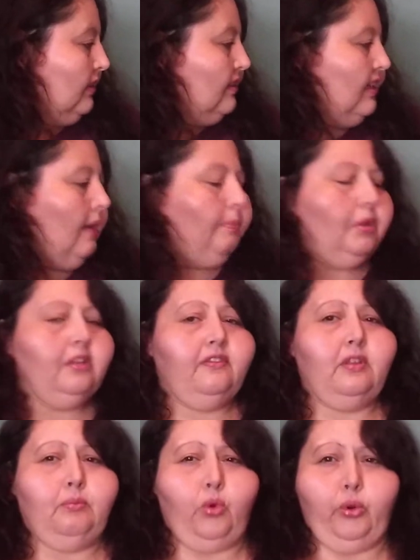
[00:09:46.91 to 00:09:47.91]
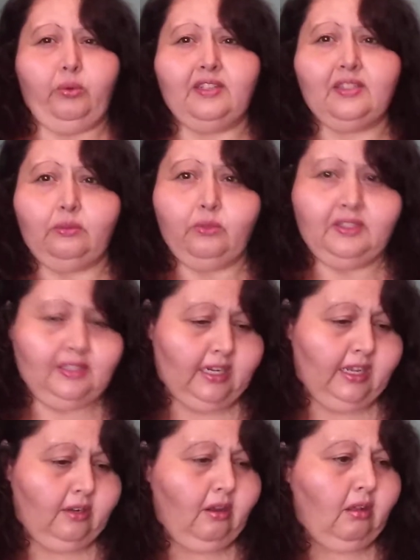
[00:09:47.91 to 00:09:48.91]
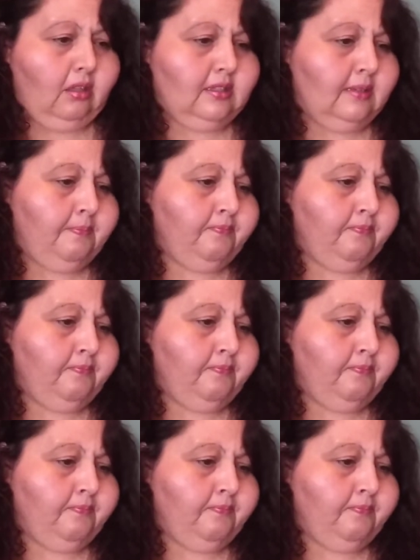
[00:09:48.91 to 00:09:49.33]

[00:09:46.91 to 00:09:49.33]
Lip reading: sample of the more recent ones that I had hauled.